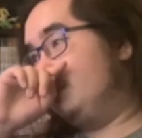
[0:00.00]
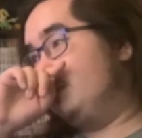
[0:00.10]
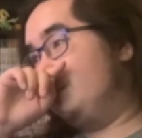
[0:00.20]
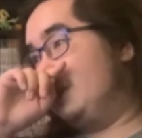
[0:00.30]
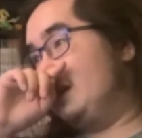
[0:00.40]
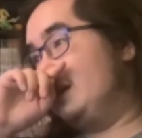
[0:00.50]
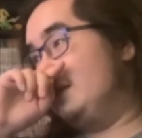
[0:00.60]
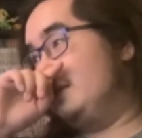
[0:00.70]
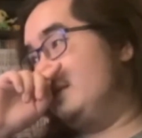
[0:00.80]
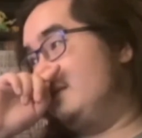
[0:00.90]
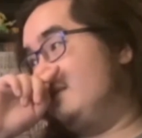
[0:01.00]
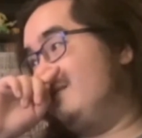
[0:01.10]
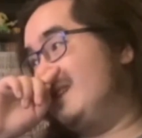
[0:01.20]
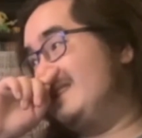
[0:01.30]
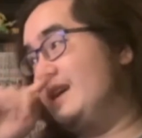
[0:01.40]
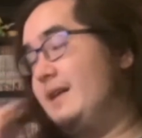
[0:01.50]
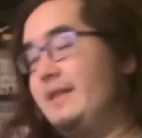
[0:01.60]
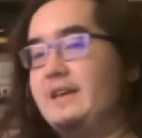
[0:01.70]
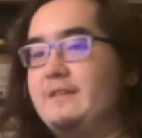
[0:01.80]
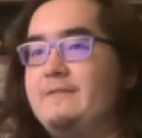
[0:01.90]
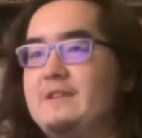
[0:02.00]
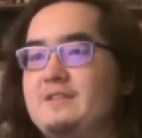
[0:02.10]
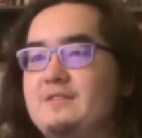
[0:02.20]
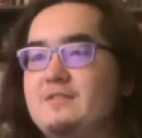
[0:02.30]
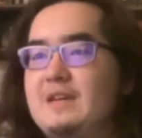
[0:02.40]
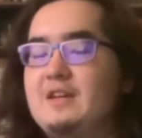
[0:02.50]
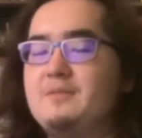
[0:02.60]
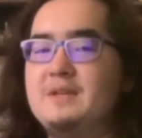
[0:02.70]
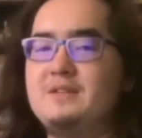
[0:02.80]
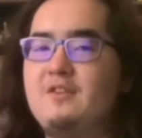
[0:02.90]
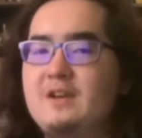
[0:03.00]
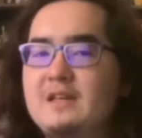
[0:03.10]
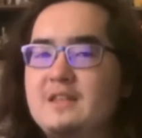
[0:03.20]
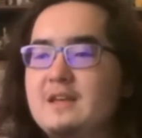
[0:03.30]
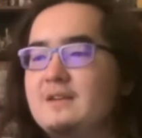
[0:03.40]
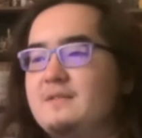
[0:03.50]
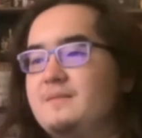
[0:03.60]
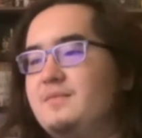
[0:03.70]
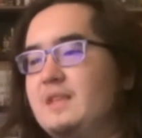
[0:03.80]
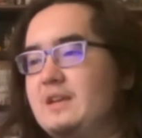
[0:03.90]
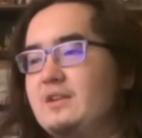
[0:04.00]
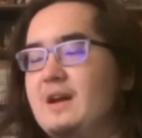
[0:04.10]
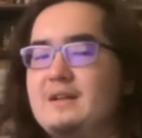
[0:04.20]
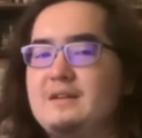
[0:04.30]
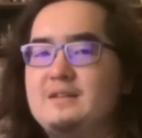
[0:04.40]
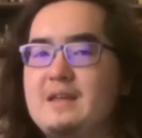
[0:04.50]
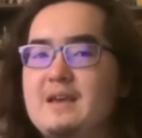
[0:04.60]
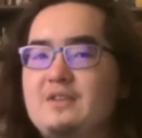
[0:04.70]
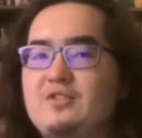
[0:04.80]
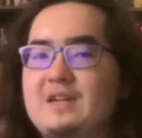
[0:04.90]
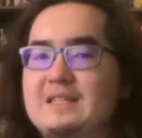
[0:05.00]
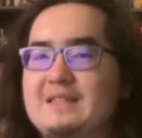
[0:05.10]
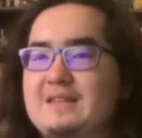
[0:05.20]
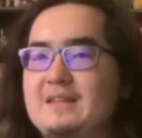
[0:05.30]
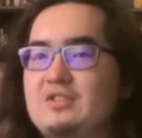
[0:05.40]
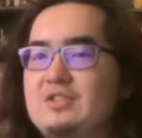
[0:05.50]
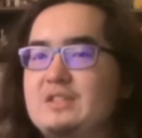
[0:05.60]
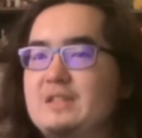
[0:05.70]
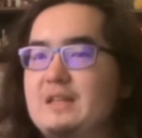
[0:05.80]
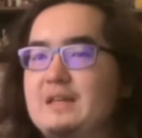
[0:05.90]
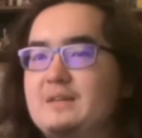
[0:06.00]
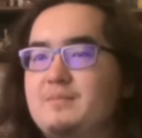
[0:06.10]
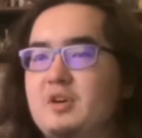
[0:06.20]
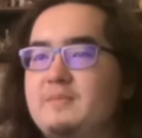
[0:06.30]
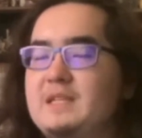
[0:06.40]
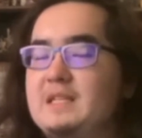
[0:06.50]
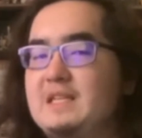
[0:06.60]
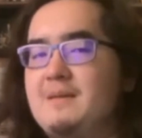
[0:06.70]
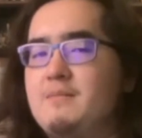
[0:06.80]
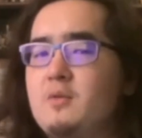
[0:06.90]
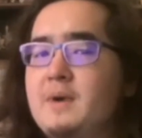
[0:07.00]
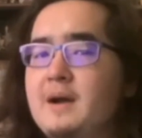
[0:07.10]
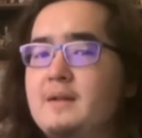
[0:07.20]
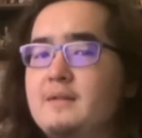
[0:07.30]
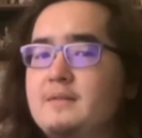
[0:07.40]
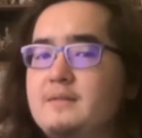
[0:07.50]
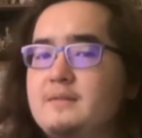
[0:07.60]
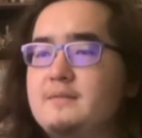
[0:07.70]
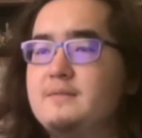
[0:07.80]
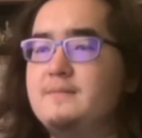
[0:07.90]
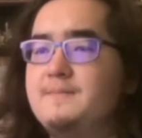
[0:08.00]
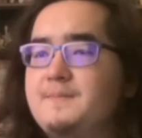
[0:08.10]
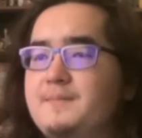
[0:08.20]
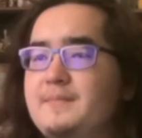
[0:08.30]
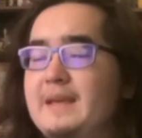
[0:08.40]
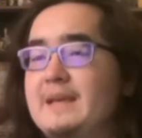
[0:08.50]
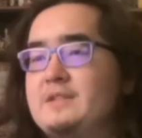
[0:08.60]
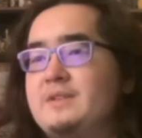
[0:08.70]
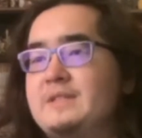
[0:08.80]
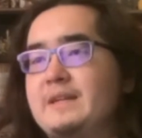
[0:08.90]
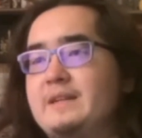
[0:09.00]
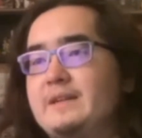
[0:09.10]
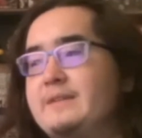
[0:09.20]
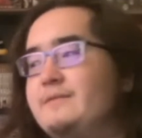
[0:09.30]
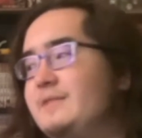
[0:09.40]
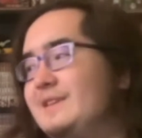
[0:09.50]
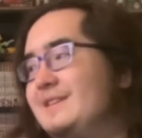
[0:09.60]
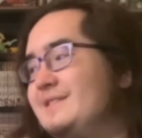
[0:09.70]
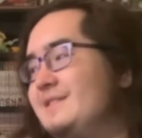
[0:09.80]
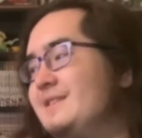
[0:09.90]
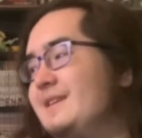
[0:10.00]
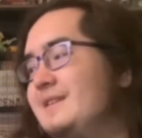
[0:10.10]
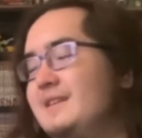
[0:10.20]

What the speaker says: because that's not like a physical ailment or anything. Like, you're not dead, you're not sick, you're just like permanently immobile. I guess you could technically consider that